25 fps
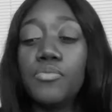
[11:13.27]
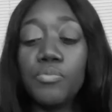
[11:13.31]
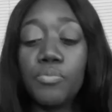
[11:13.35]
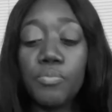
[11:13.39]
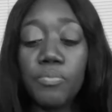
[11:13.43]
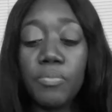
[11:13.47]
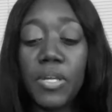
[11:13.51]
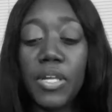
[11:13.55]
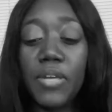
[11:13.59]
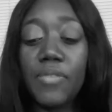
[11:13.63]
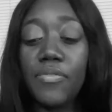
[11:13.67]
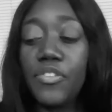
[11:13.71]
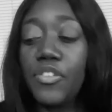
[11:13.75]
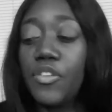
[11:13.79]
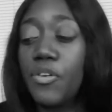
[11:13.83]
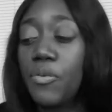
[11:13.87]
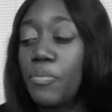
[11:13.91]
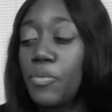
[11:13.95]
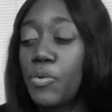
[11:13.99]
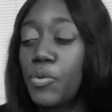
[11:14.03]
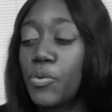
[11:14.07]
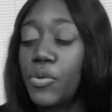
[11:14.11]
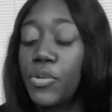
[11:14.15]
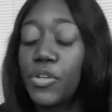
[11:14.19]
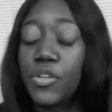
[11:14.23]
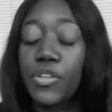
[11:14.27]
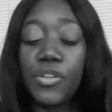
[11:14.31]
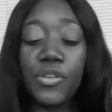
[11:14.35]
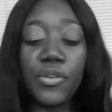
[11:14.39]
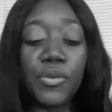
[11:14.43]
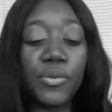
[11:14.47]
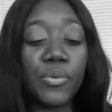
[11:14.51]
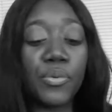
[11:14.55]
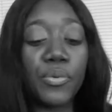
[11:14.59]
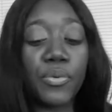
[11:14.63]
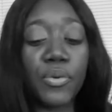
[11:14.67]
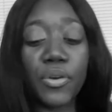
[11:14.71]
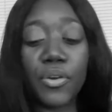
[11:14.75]
even though Mo and Q
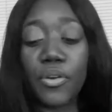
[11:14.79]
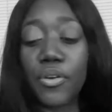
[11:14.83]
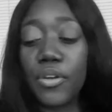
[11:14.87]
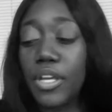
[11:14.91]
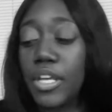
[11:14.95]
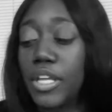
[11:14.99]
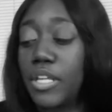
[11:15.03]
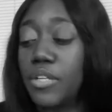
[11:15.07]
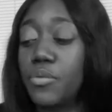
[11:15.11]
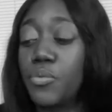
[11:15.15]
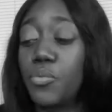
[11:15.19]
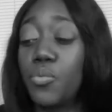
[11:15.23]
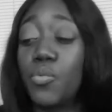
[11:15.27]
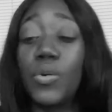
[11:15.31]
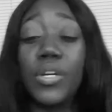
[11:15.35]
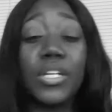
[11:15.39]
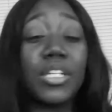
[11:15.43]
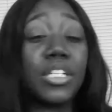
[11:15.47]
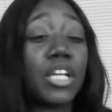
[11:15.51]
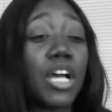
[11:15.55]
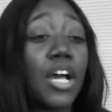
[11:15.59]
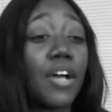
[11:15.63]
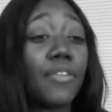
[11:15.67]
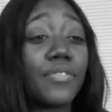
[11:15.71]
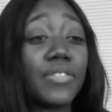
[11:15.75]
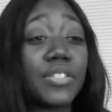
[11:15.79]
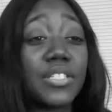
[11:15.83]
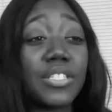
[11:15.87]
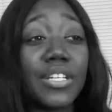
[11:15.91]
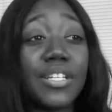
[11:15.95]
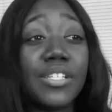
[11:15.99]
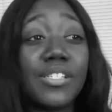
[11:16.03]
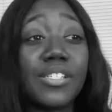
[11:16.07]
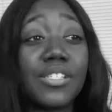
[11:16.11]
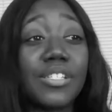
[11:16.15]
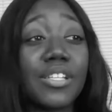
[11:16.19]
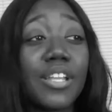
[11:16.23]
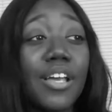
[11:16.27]
were in one
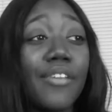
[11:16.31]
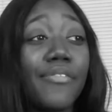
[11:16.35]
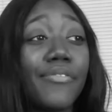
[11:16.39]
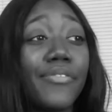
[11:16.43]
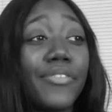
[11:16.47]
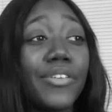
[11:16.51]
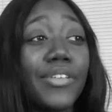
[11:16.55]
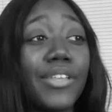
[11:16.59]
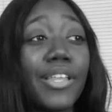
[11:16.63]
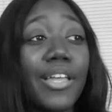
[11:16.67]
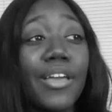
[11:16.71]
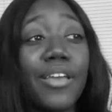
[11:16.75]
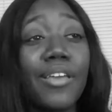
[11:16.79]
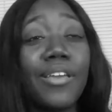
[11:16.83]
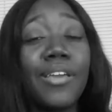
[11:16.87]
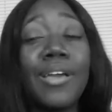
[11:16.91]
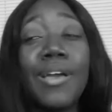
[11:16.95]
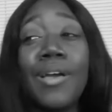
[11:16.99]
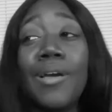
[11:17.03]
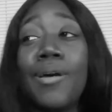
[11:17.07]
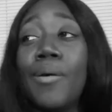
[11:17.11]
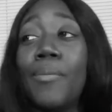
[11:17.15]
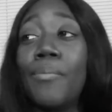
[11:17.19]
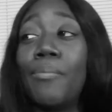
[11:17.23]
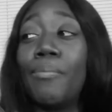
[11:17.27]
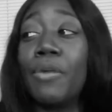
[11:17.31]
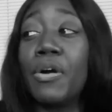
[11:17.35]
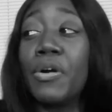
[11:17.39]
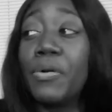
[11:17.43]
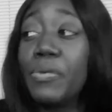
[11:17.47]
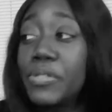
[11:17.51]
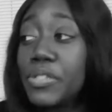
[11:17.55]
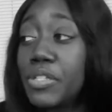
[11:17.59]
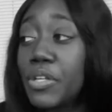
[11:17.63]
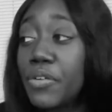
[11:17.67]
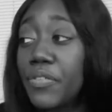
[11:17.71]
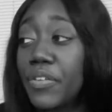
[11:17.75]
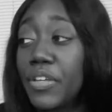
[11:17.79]
conversation, I feel like Mo was
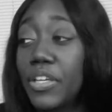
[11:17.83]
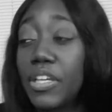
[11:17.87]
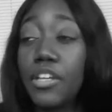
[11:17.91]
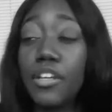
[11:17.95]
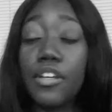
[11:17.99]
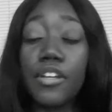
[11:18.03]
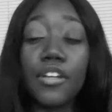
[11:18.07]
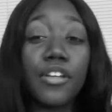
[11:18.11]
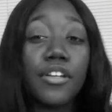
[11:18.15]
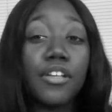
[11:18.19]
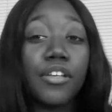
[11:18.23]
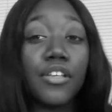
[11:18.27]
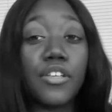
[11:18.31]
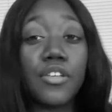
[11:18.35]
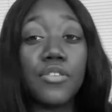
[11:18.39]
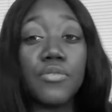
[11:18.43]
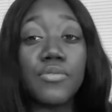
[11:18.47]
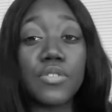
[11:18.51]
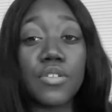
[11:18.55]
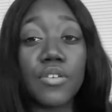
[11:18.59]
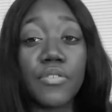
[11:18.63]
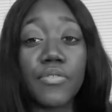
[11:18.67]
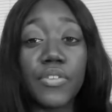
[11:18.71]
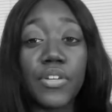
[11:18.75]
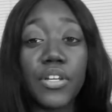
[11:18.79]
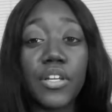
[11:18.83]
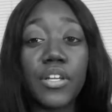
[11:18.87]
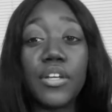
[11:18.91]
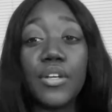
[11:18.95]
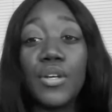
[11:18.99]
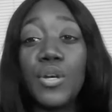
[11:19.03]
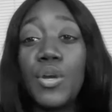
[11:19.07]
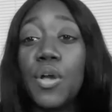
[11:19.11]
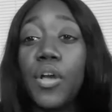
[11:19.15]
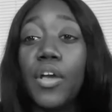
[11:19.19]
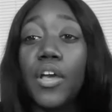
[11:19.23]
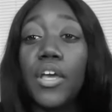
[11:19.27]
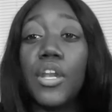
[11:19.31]
over here and Q was over there,
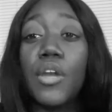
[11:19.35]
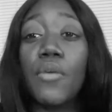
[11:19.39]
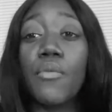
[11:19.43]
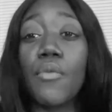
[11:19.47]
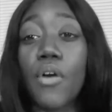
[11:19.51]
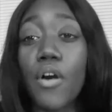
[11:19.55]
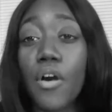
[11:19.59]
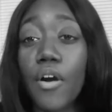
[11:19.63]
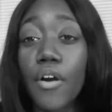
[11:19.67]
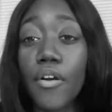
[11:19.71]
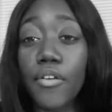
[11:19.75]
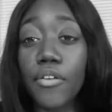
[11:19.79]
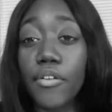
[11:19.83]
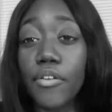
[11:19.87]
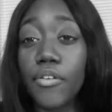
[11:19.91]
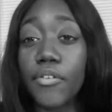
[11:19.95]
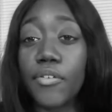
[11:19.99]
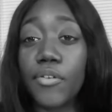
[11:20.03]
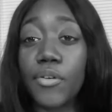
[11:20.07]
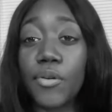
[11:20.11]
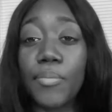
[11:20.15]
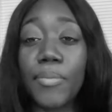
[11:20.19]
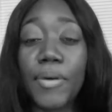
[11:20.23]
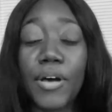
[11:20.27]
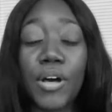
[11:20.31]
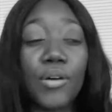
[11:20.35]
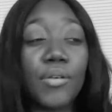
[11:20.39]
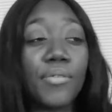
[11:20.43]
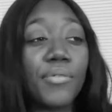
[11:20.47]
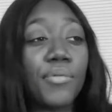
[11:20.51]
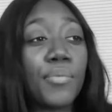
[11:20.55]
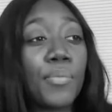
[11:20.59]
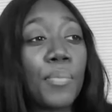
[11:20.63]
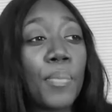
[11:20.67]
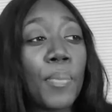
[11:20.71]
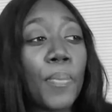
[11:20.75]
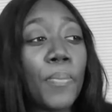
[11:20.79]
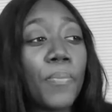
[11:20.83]
and they were arguing about
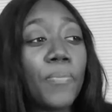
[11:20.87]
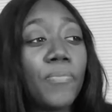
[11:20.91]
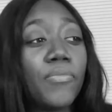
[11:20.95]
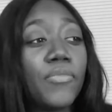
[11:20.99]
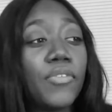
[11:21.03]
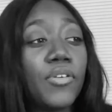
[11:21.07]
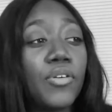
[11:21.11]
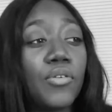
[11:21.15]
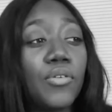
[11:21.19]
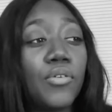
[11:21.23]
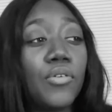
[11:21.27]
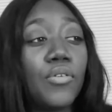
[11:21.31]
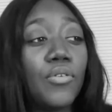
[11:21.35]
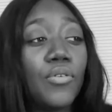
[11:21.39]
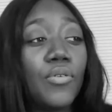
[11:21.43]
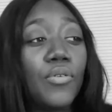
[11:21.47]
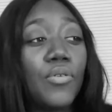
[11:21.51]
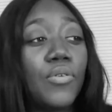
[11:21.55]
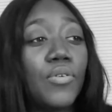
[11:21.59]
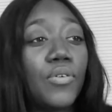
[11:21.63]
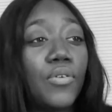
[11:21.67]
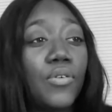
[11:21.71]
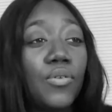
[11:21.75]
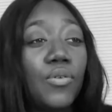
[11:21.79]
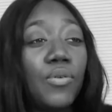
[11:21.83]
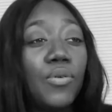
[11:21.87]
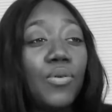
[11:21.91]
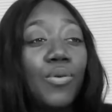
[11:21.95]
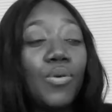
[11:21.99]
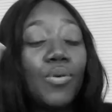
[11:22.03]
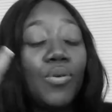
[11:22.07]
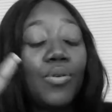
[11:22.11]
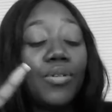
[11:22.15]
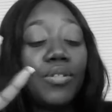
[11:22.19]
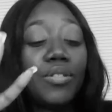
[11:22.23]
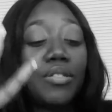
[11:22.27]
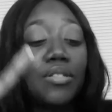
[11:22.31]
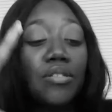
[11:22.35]

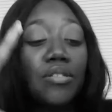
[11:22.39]
or